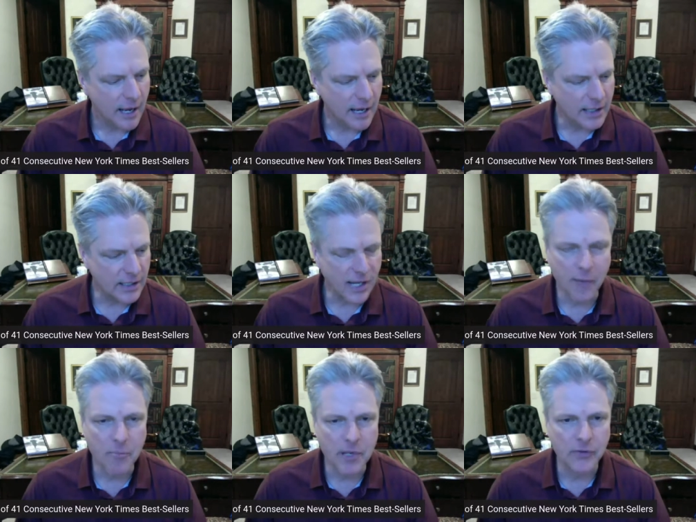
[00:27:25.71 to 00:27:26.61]
it just
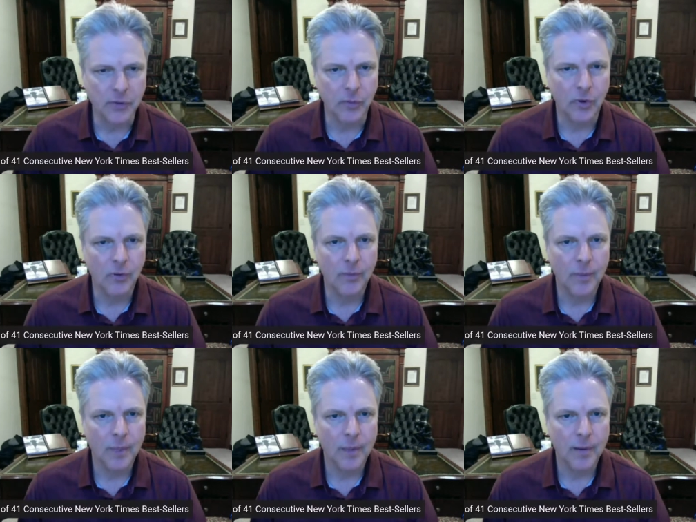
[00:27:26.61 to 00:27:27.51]
got miserable.
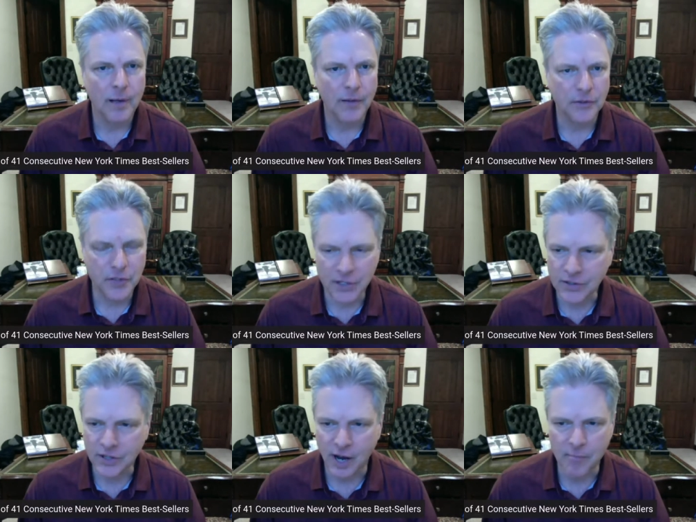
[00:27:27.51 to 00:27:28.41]
It
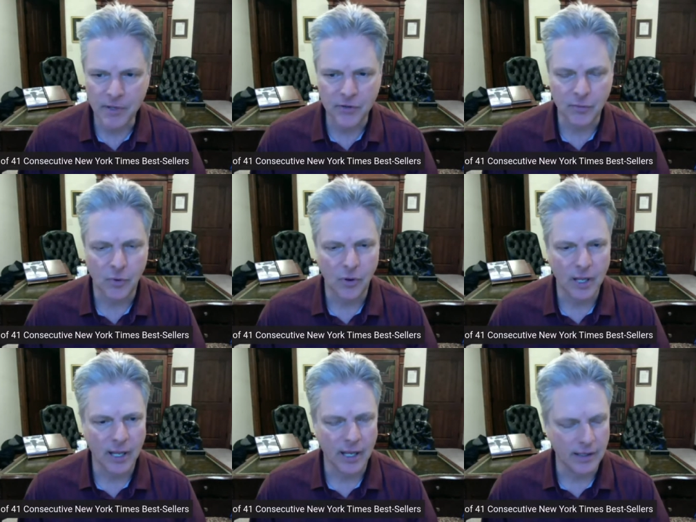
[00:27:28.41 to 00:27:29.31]
just got miserable,
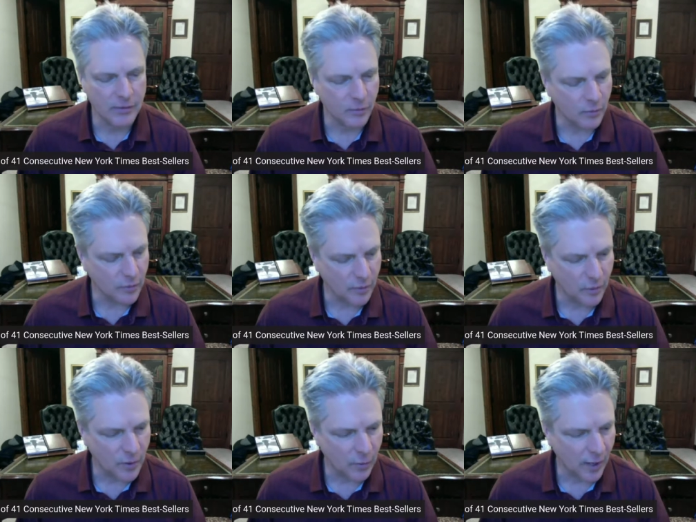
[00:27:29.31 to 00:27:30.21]
and
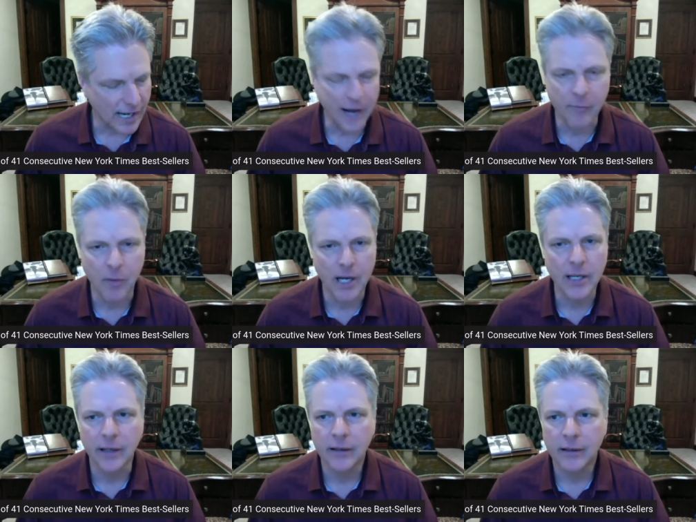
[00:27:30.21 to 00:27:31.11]
we ran out of
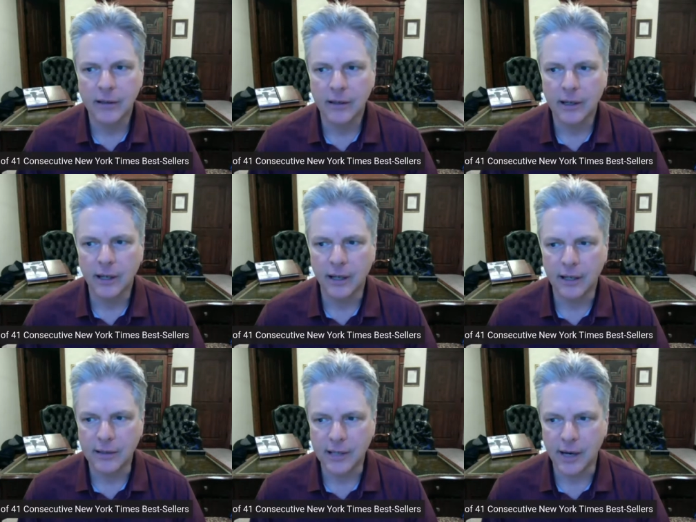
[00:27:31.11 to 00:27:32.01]
money.
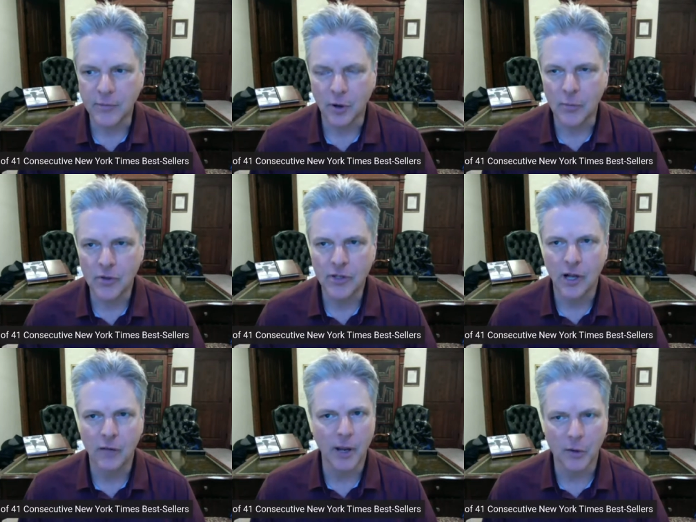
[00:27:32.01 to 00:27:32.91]
And um, so I'm using
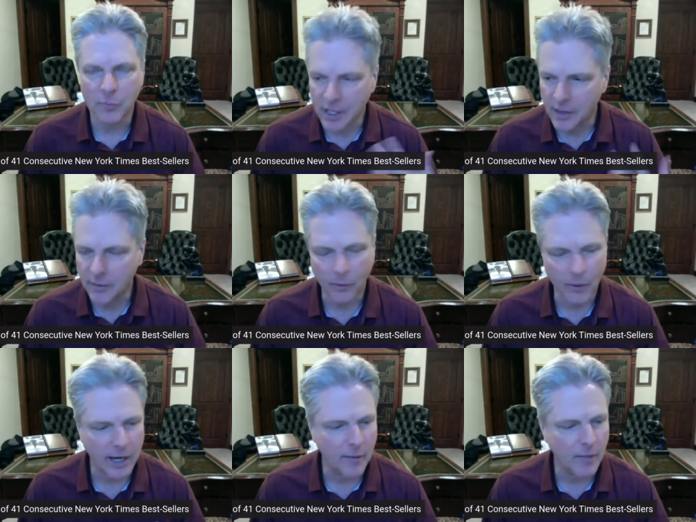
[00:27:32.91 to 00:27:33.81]
all my own money. We
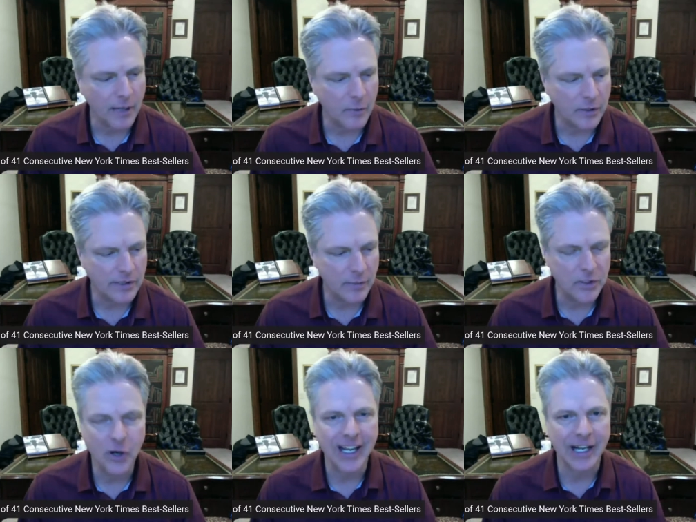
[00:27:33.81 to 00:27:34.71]
ran out of money. We then we
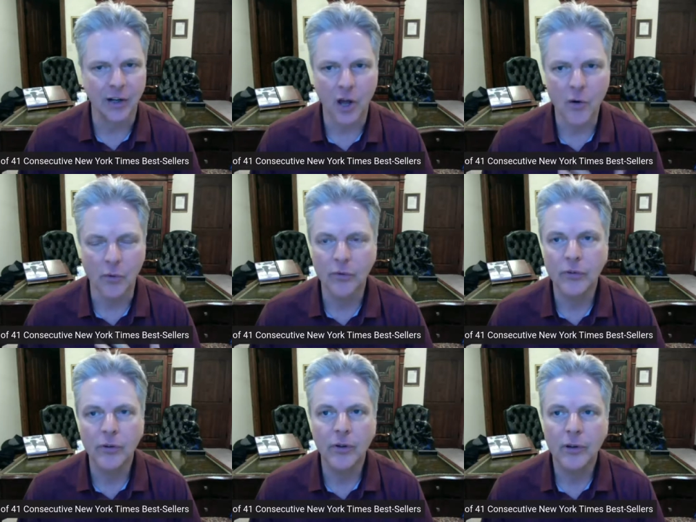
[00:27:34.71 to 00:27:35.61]
start getting
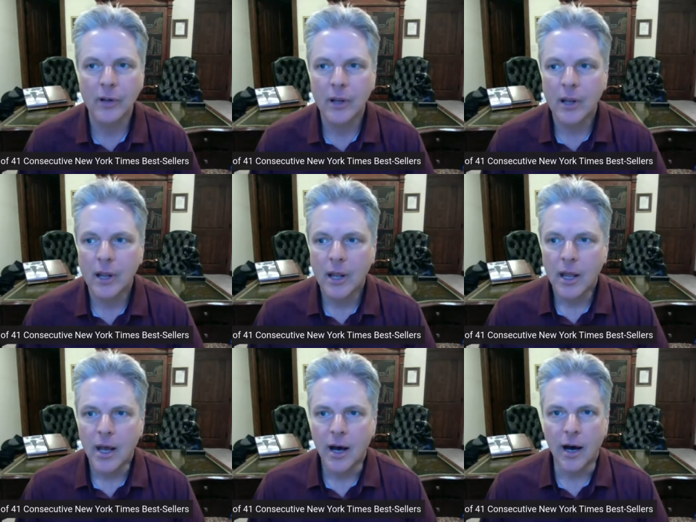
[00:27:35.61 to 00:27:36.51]
loans
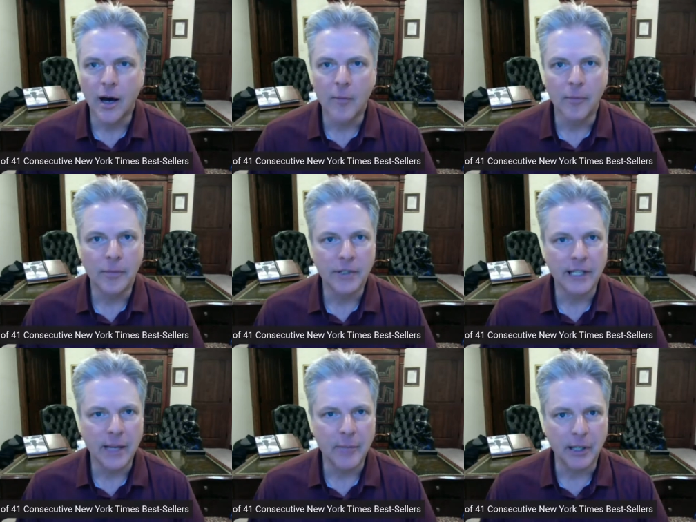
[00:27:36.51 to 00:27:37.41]
um, to
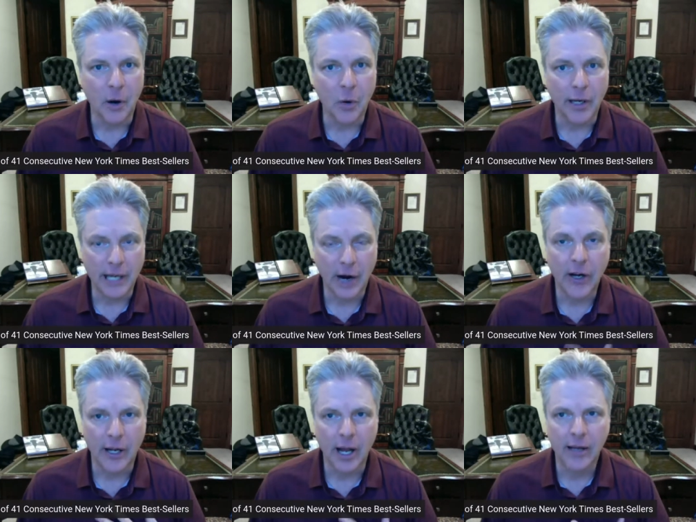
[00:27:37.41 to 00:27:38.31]
keep it going.
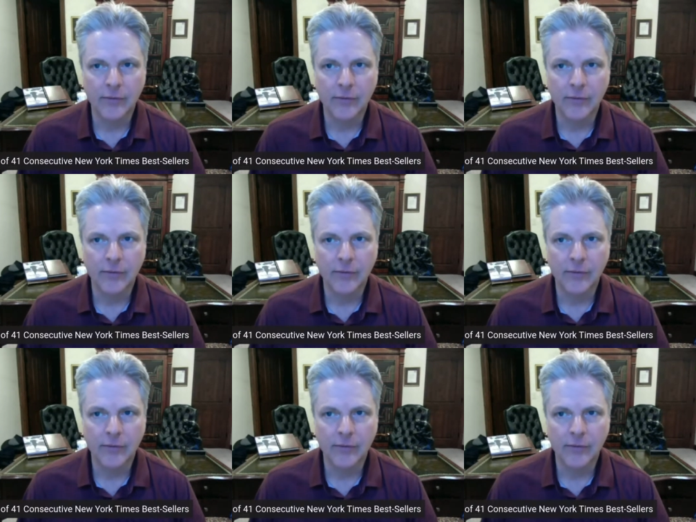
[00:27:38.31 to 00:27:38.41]
Carrie and I,